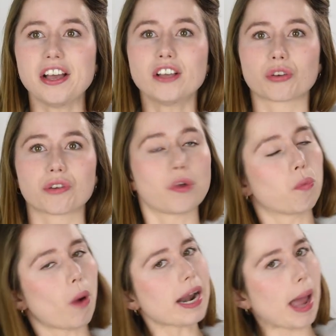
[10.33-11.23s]
sort of the
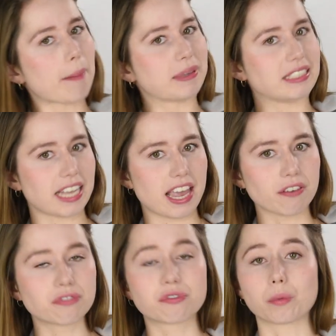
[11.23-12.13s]
what happens
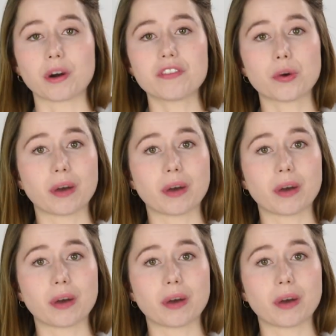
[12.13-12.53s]
if for one of the